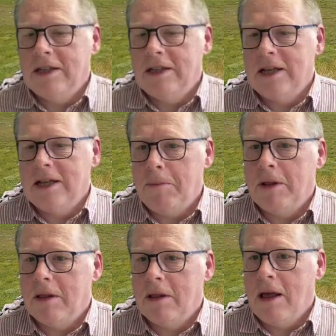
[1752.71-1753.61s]
that
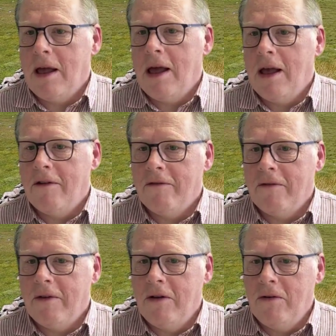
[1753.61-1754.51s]
people
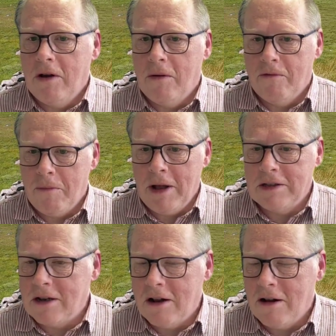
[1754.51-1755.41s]
who come from
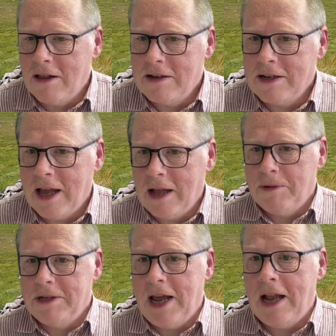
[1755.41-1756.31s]
outside Ireland can
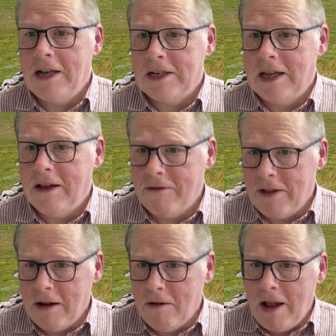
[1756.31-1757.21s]
potentially, if
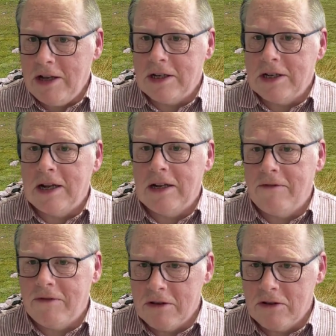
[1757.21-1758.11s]
they arrange it and
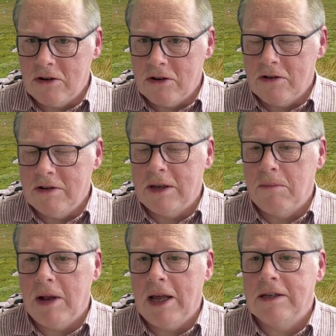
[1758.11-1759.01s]
if structure is in
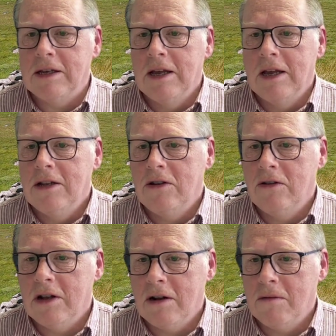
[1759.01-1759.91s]
place,
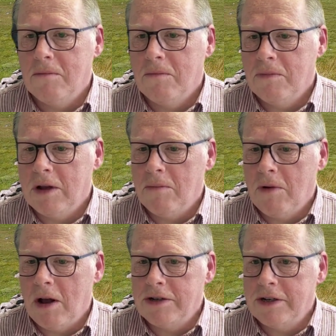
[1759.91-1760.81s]
do their
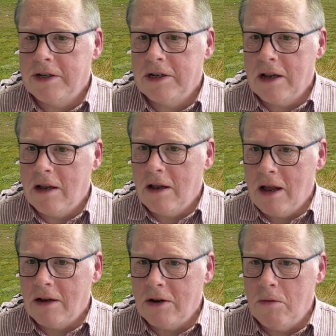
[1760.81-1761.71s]
project
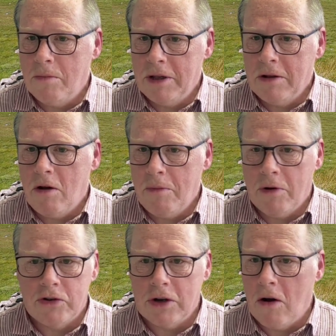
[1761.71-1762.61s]
at home in their home
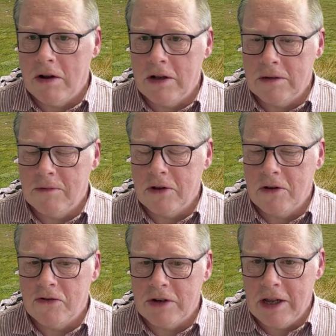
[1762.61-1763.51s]
country or in some other
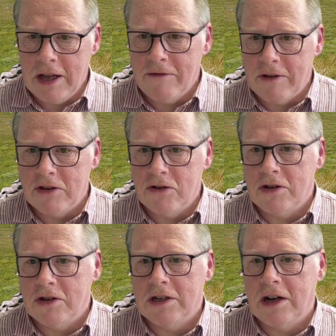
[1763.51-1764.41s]
country if the
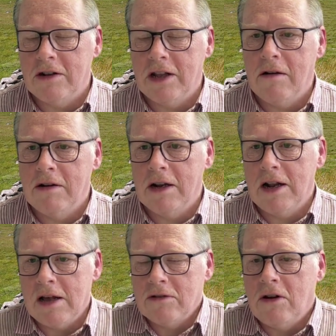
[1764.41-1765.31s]
structures are there, and
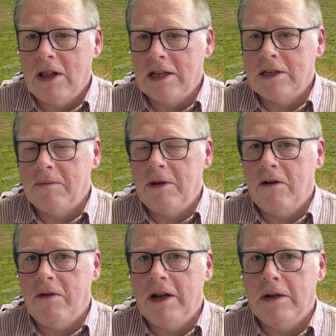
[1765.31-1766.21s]
it all has to be
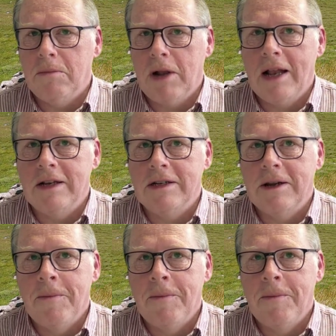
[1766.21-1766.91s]
agreed and planned.